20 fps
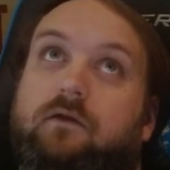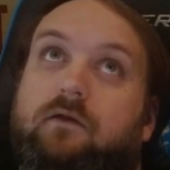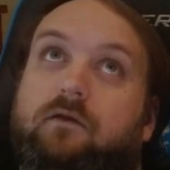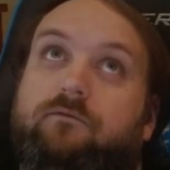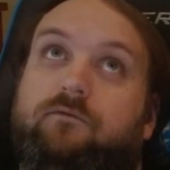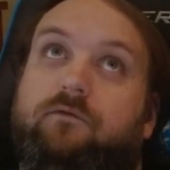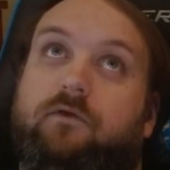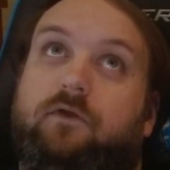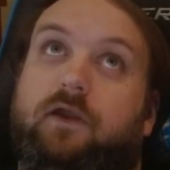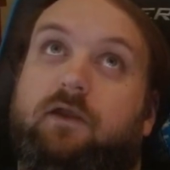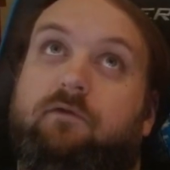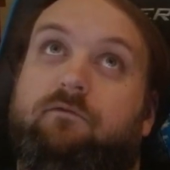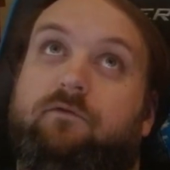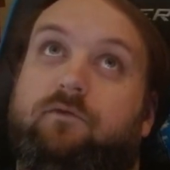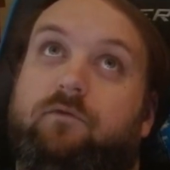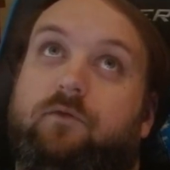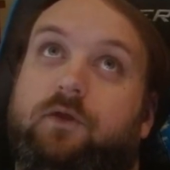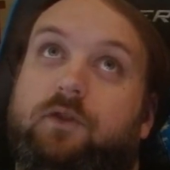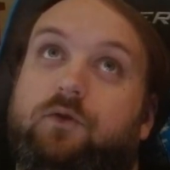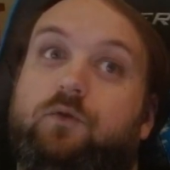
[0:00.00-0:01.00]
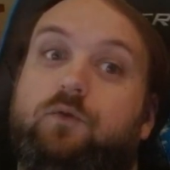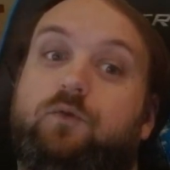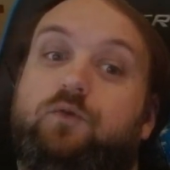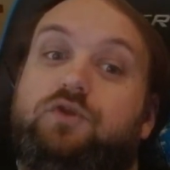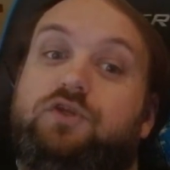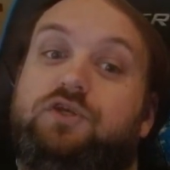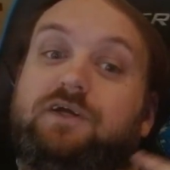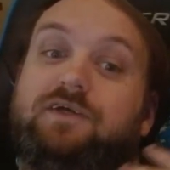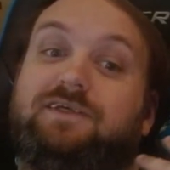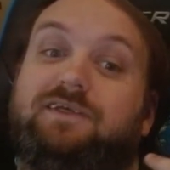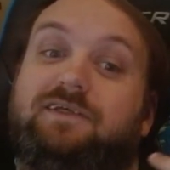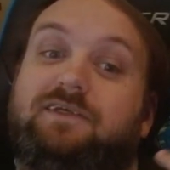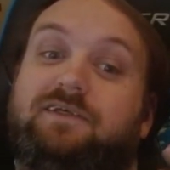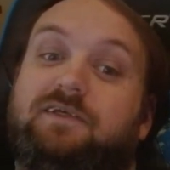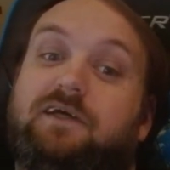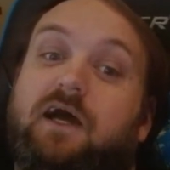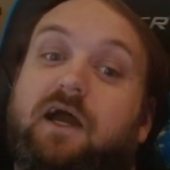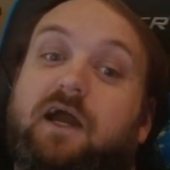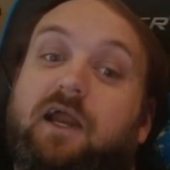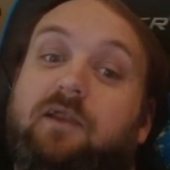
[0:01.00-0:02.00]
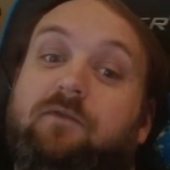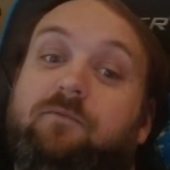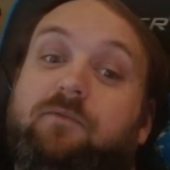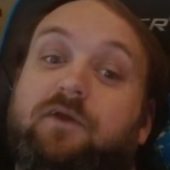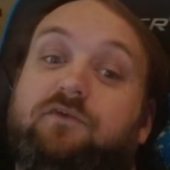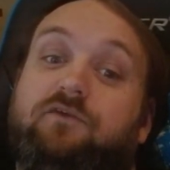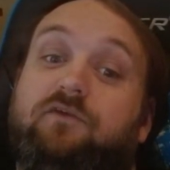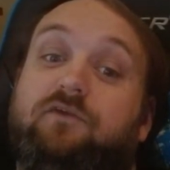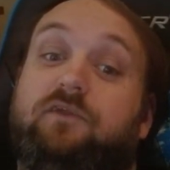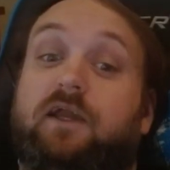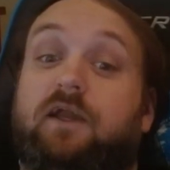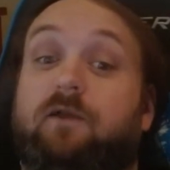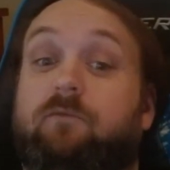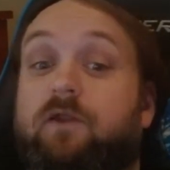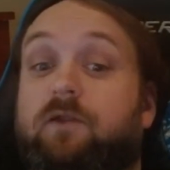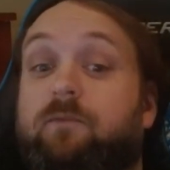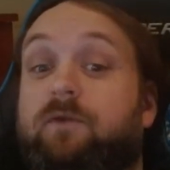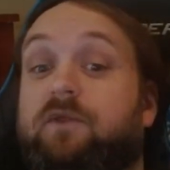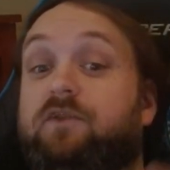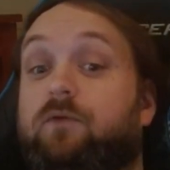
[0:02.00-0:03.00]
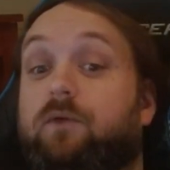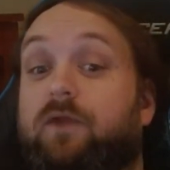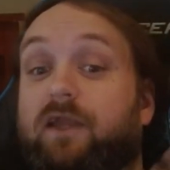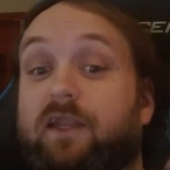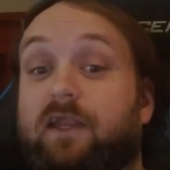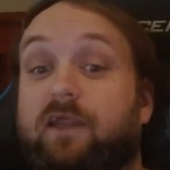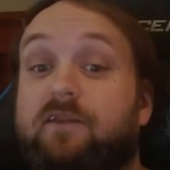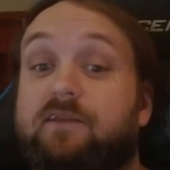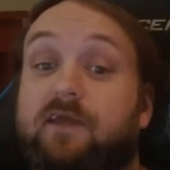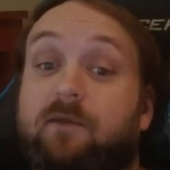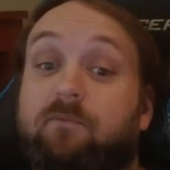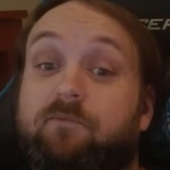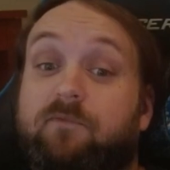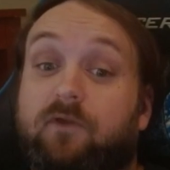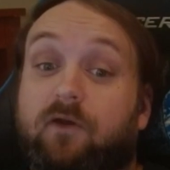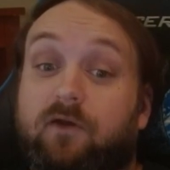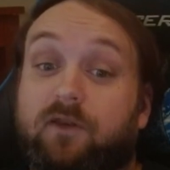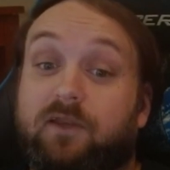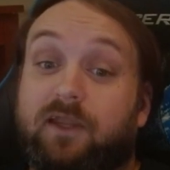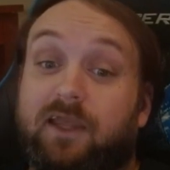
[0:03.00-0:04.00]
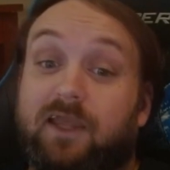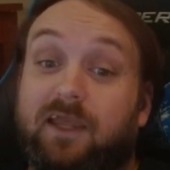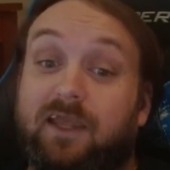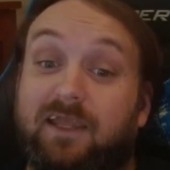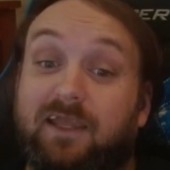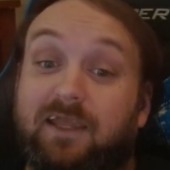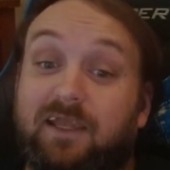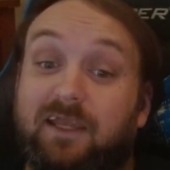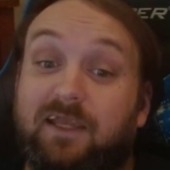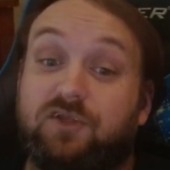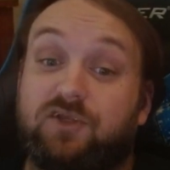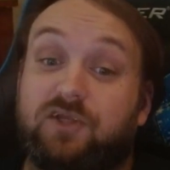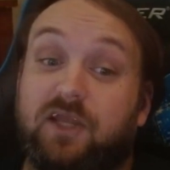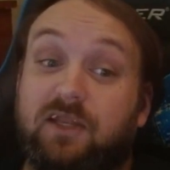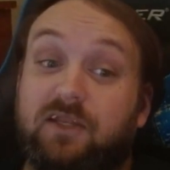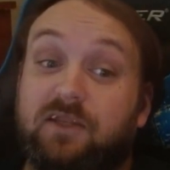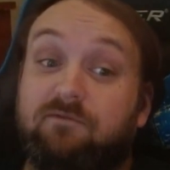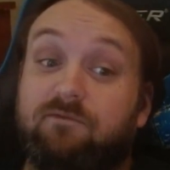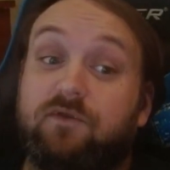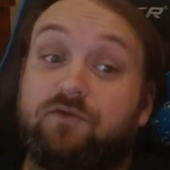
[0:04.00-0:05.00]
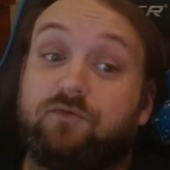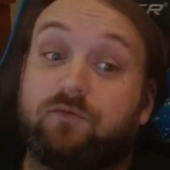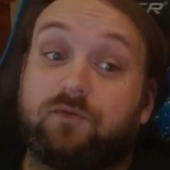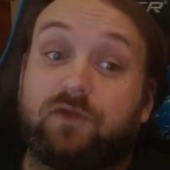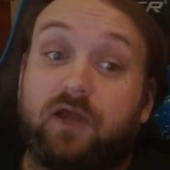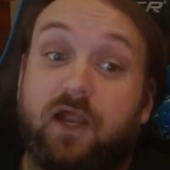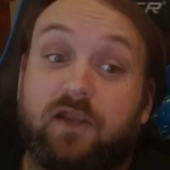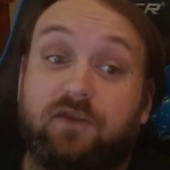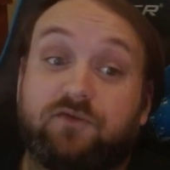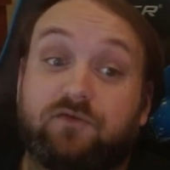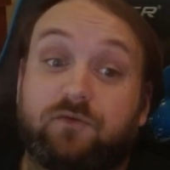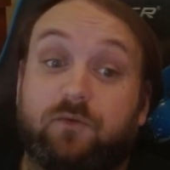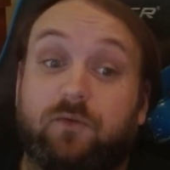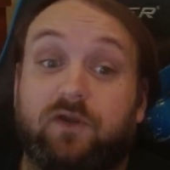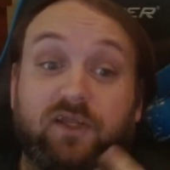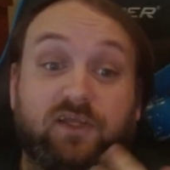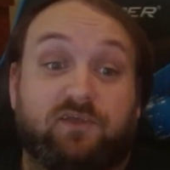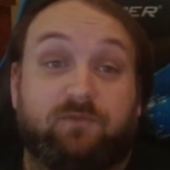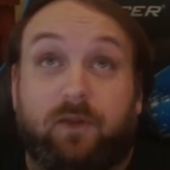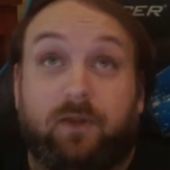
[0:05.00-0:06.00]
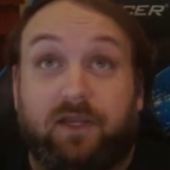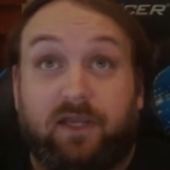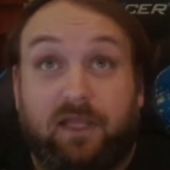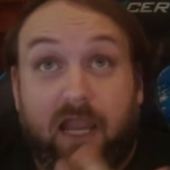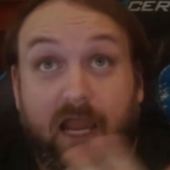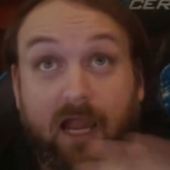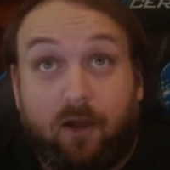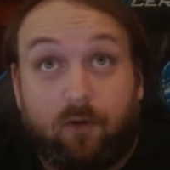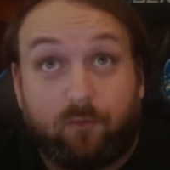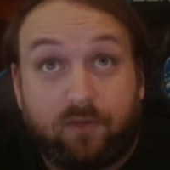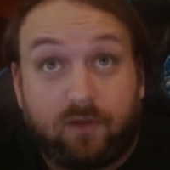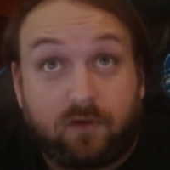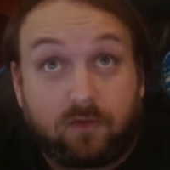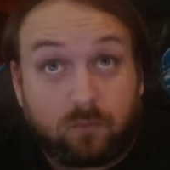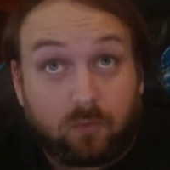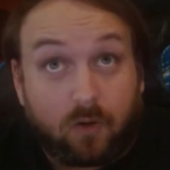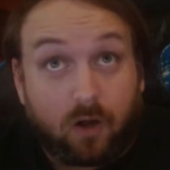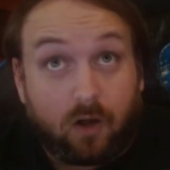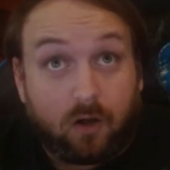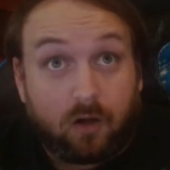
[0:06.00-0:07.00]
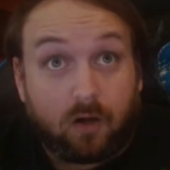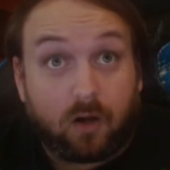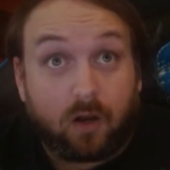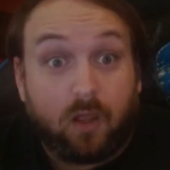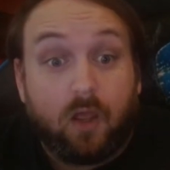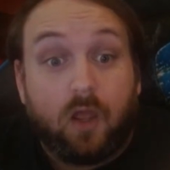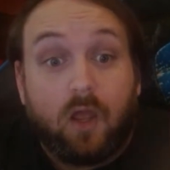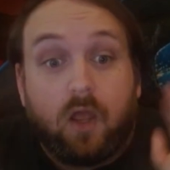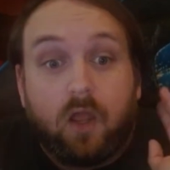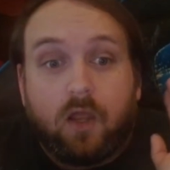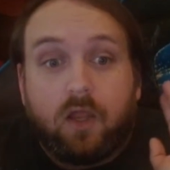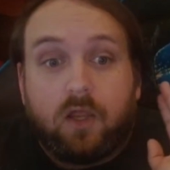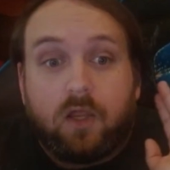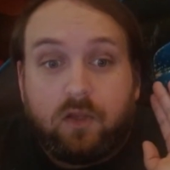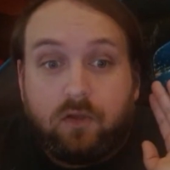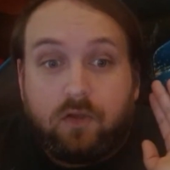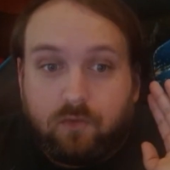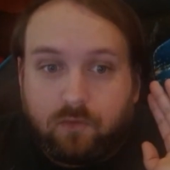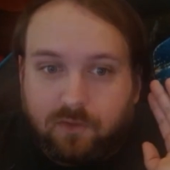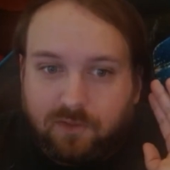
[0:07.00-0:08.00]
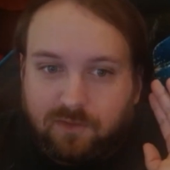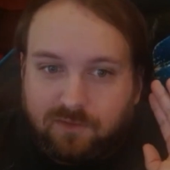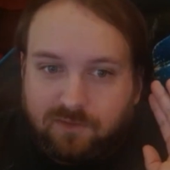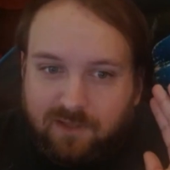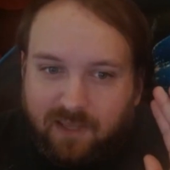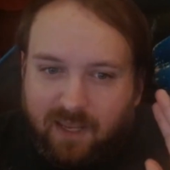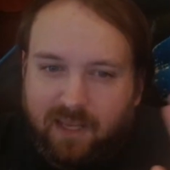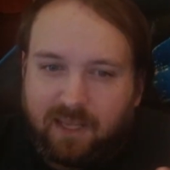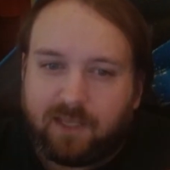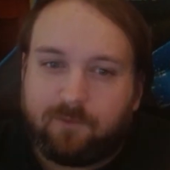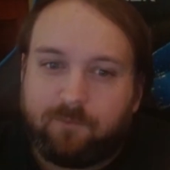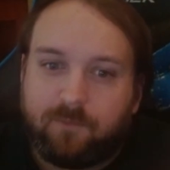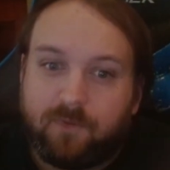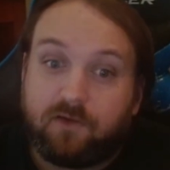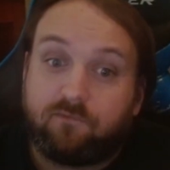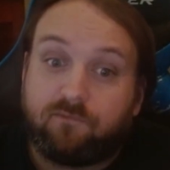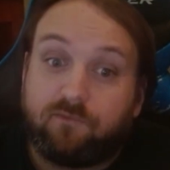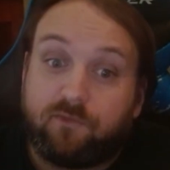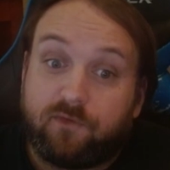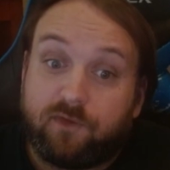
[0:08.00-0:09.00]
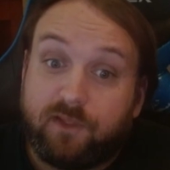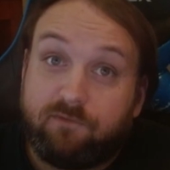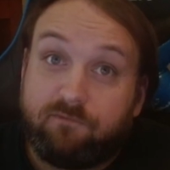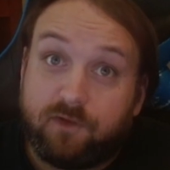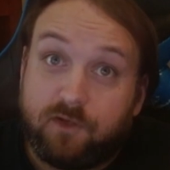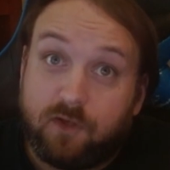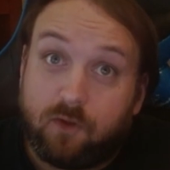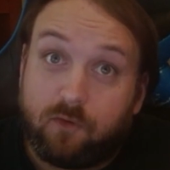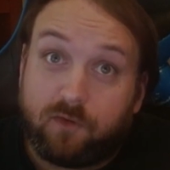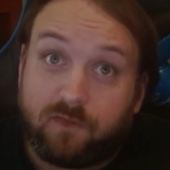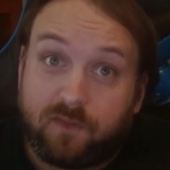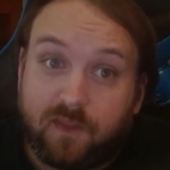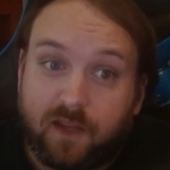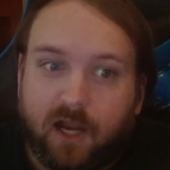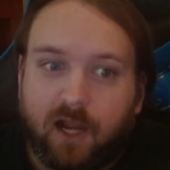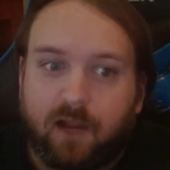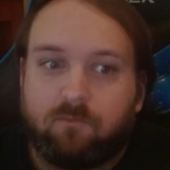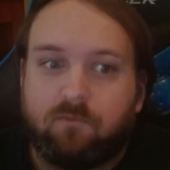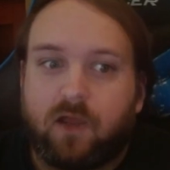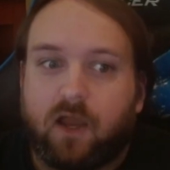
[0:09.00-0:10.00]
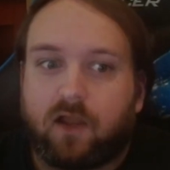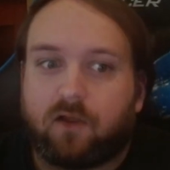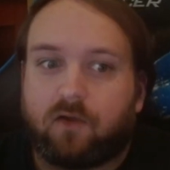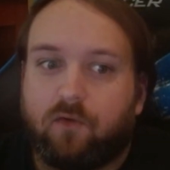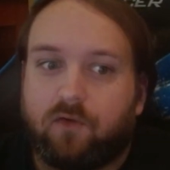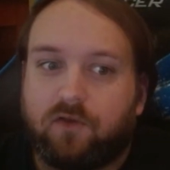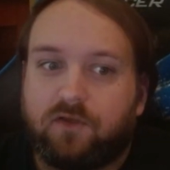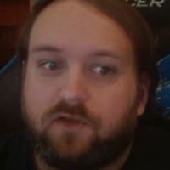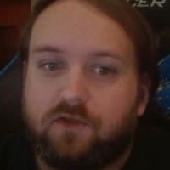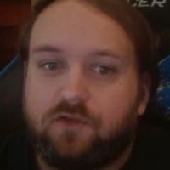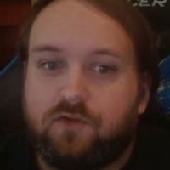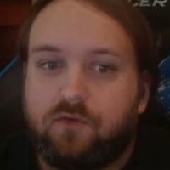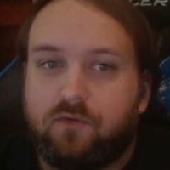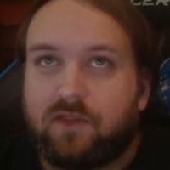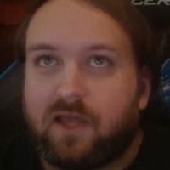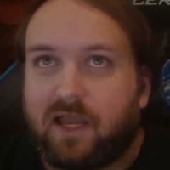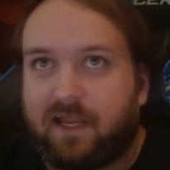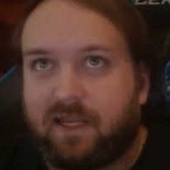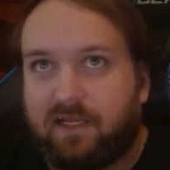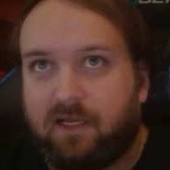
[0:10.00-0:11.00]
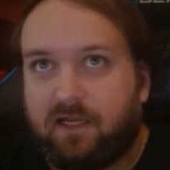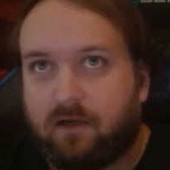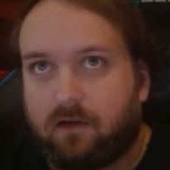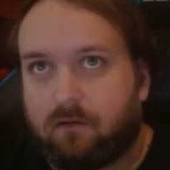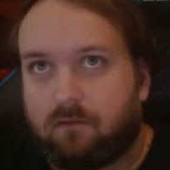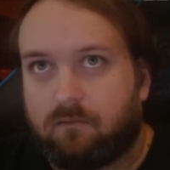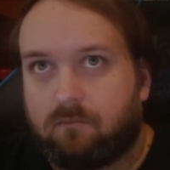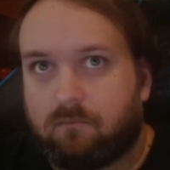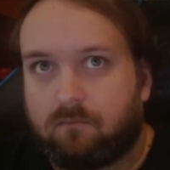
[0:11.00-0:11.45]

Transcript: For everyone who just sighed because you think I'm going to be doing an in-depth on each individual dinosaur and explaining how they're wrong, you can take a bit of relief in knowing that I'm not going to do that here.